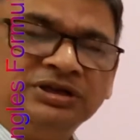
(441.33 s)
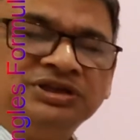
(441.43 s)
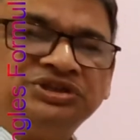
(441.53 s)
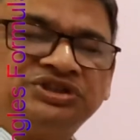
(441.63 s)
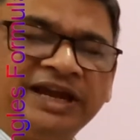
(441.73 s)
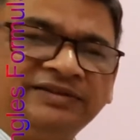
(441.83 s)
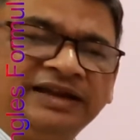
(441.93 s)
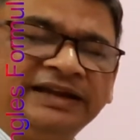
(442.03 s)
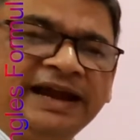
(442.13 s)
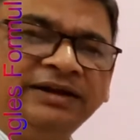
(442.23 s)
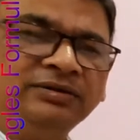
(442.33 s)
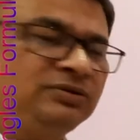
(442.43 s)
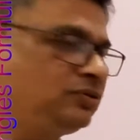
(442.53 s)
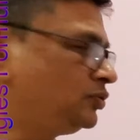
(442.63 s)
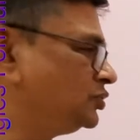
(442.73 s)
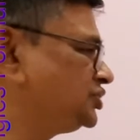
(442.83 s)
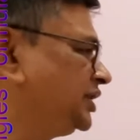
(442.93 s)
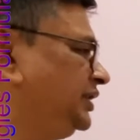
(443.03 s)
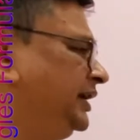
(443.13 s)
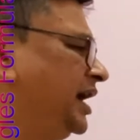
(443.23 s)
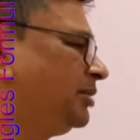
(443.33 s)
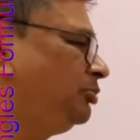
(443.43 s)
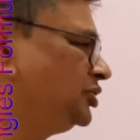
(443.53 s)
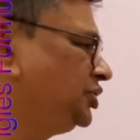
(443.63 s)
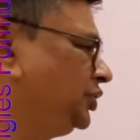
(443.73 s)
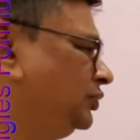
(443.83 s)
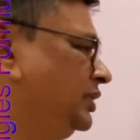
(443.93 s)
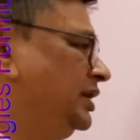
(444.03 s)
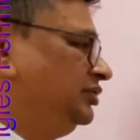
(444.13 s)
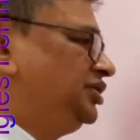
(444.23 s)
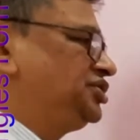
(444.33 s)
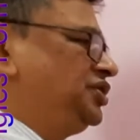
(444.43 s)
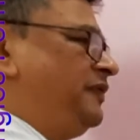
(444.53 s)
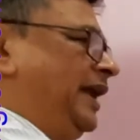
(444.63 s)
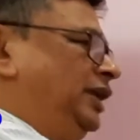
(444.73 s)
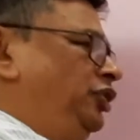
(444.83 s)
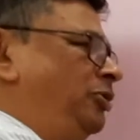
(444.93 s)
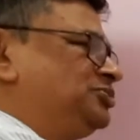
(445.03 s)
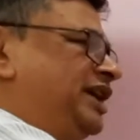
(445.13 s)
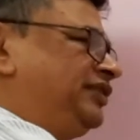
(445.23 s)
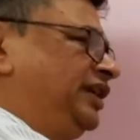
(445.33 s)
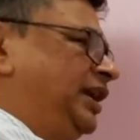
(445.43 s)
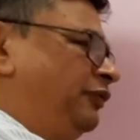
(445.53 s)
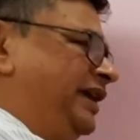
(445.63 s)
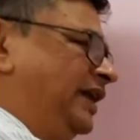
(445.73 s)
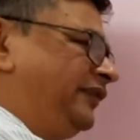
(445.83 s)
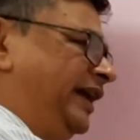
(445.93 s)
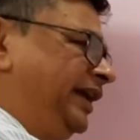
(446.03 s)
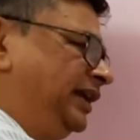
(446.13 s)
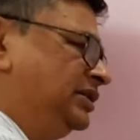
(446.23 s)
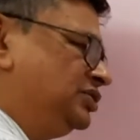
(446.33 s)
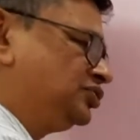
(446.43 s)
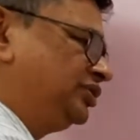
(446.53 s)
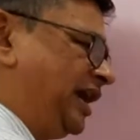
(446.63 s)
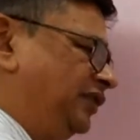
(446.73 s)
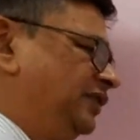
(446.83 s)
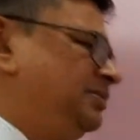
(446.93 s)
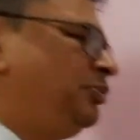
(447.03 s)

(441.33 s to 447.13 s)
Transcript: sec theta and cosec theta are positive. This is value of sec theta we are finding, so that will be